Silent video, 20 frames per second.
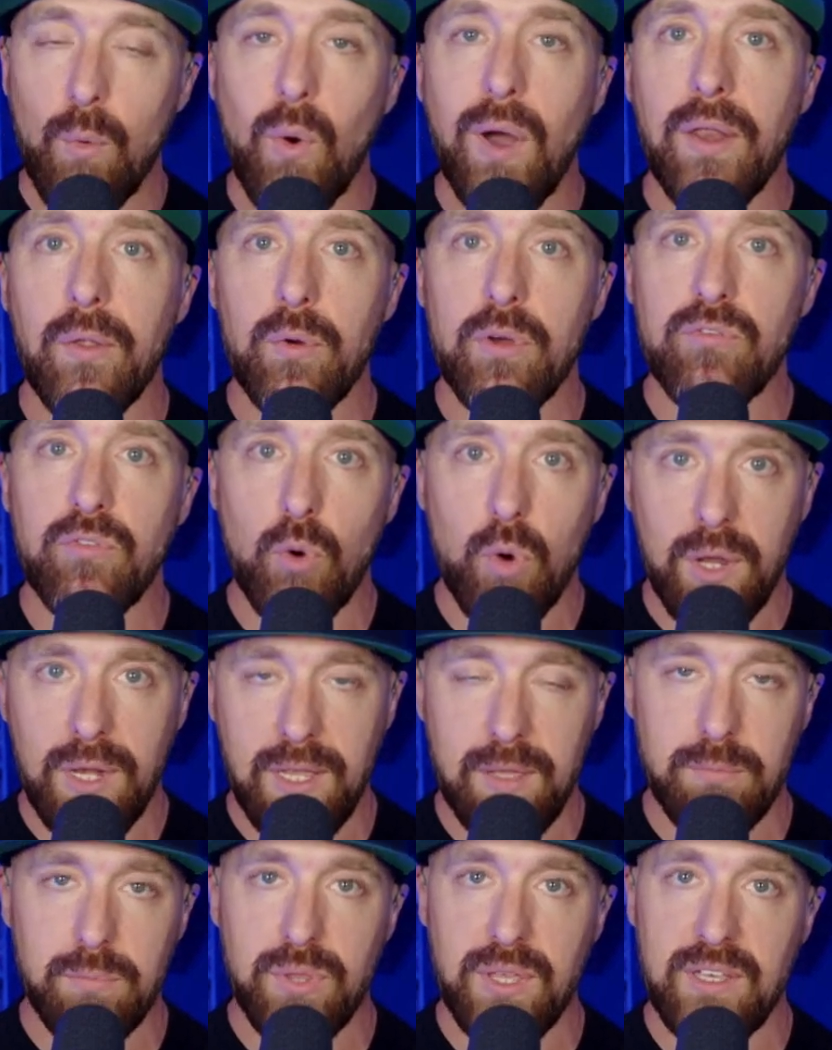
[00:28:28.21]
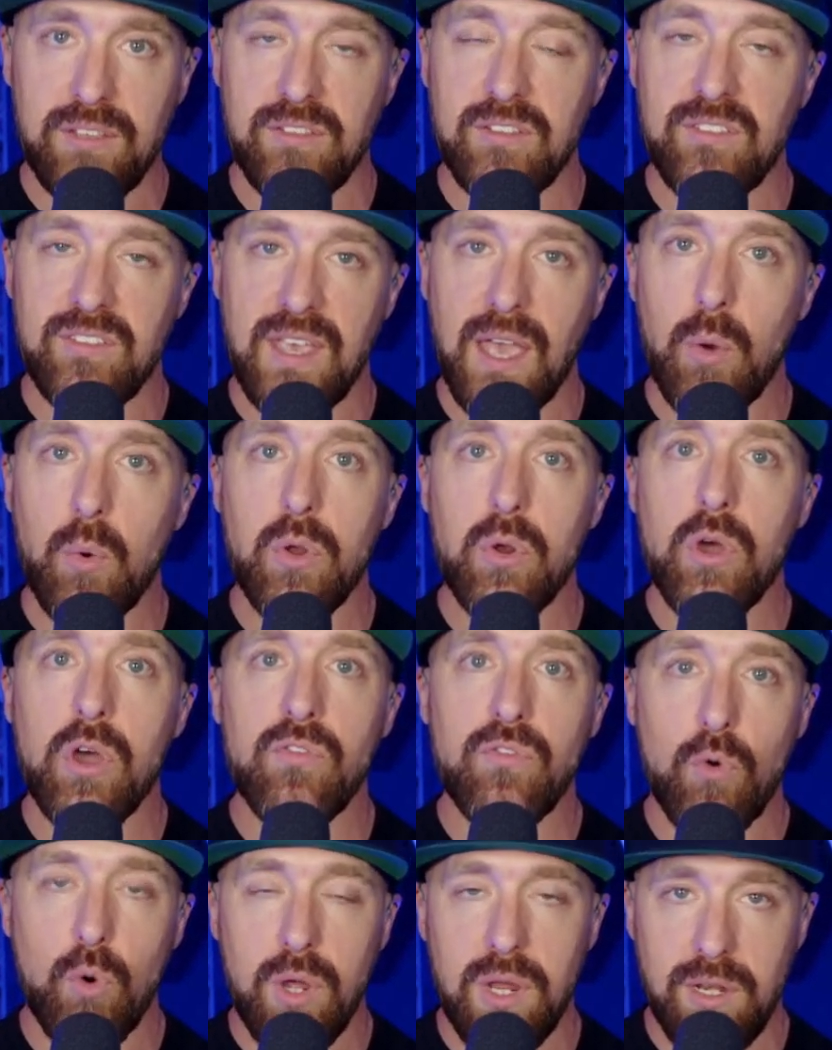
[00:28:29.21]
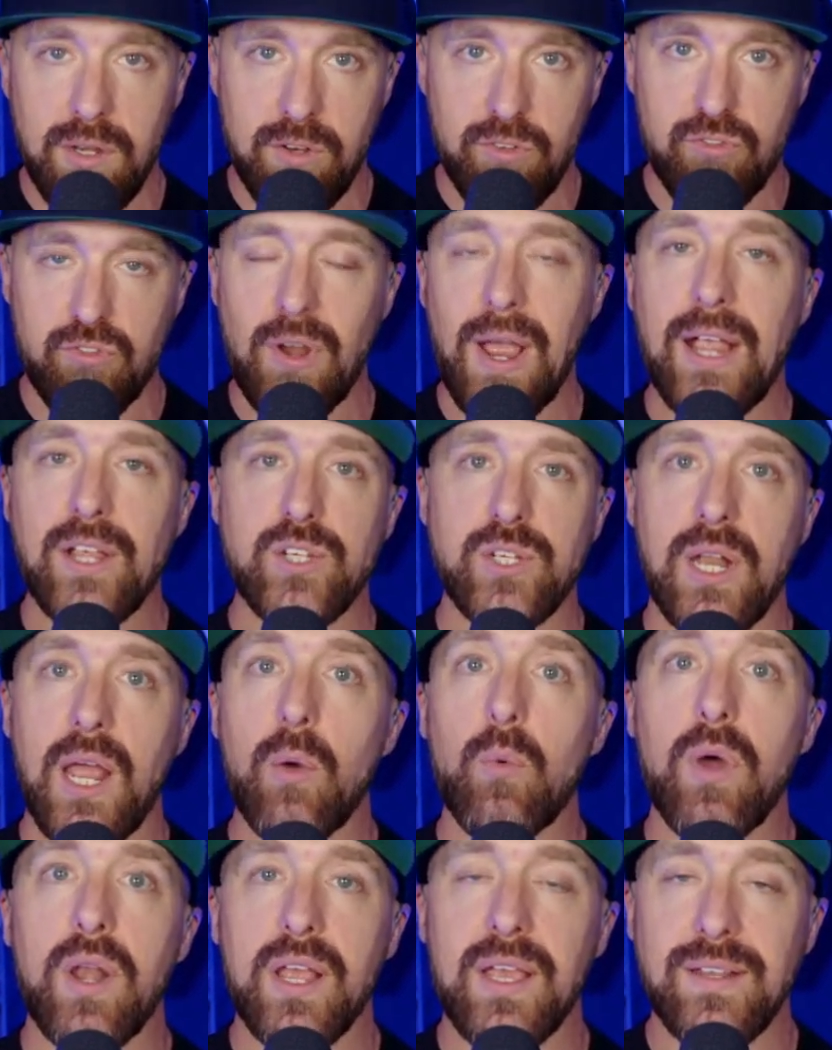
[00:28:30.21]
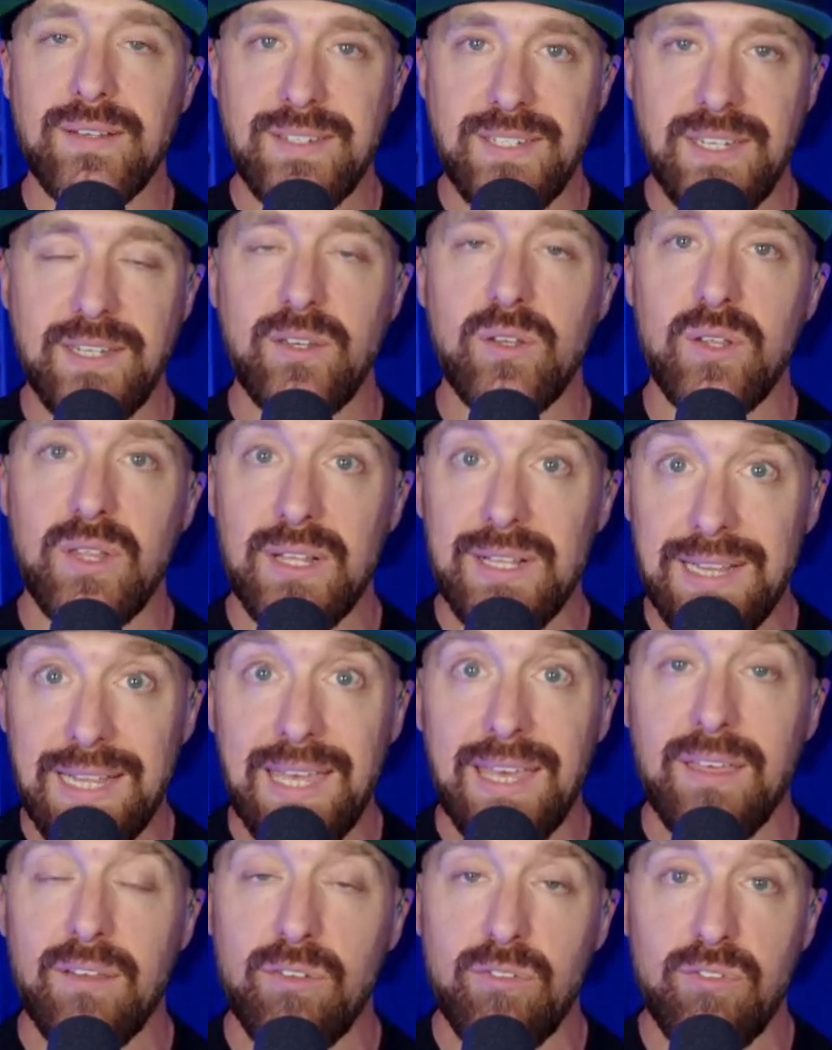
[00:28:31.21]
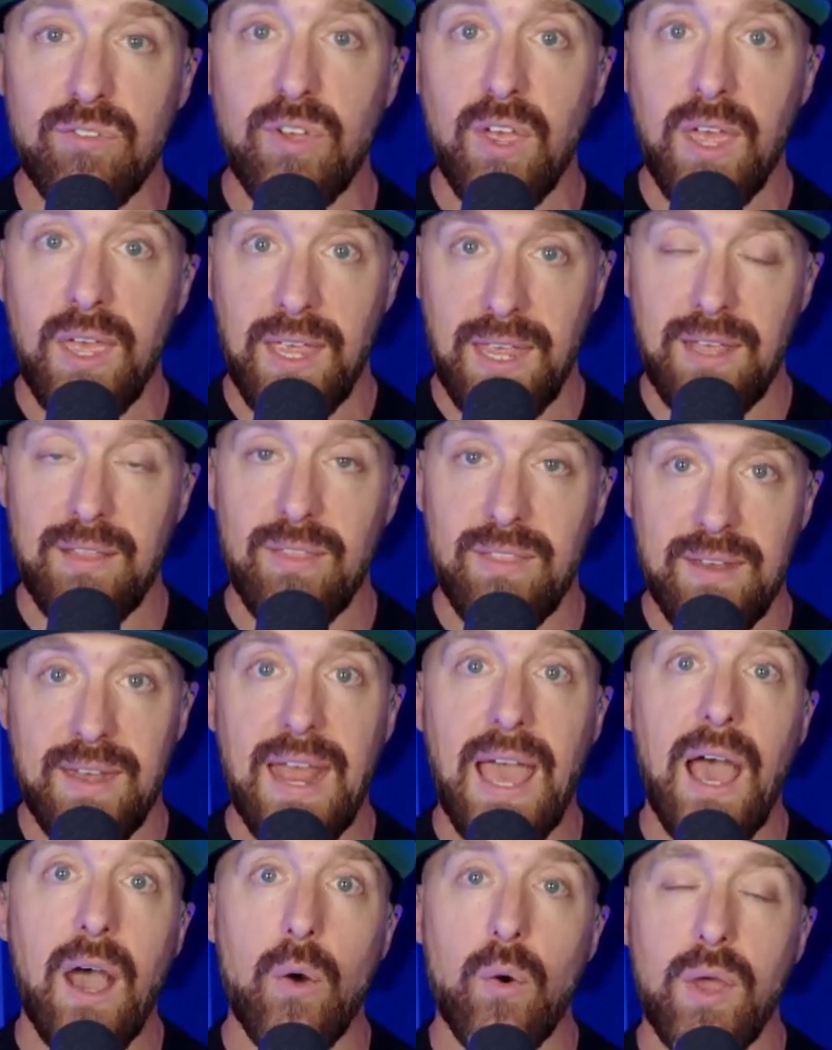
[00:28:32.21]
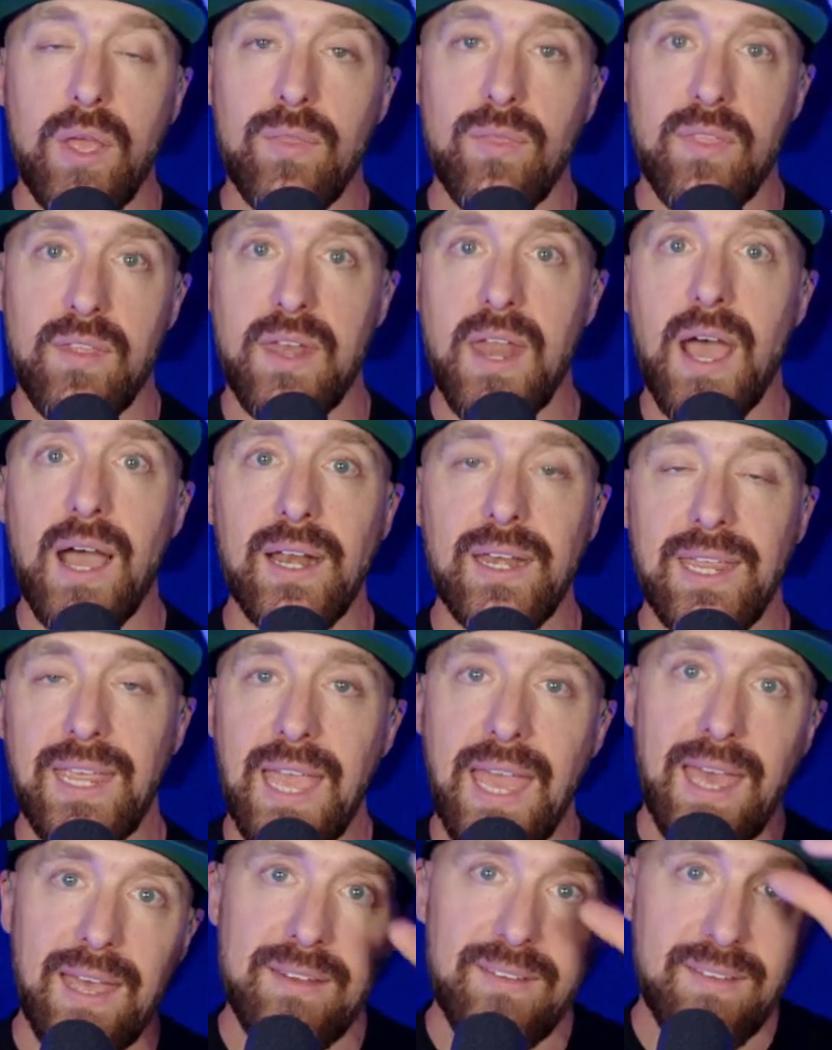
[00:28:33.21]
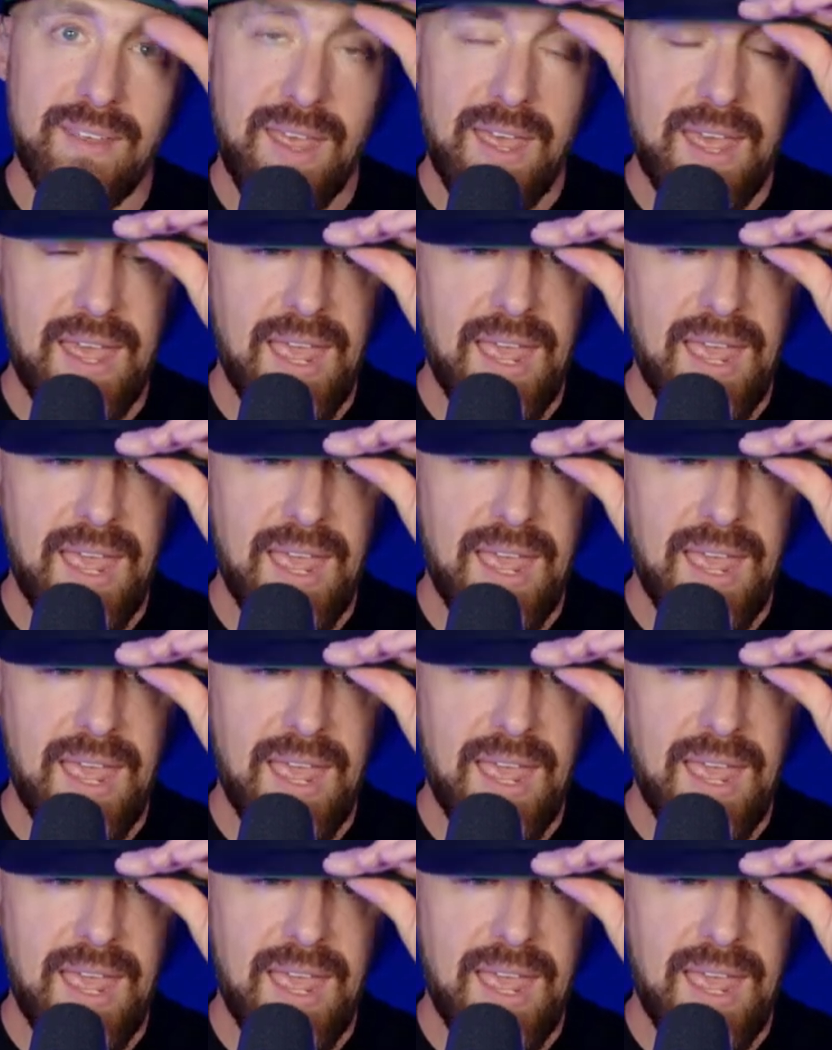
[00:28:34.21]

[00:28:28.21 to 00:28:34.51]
I want to avoid complacency. I want to avoid distraction. I want to continually live in the now and the not yet.